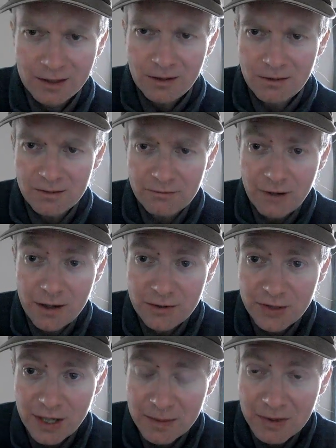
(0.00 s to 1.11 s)
All the roads
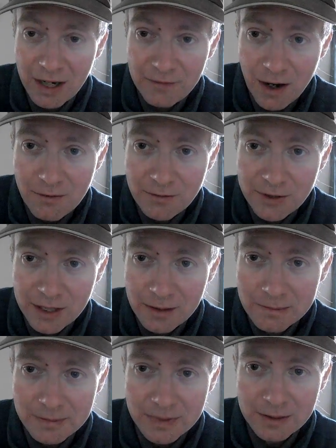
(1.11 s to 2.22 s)
seem to have holes in them.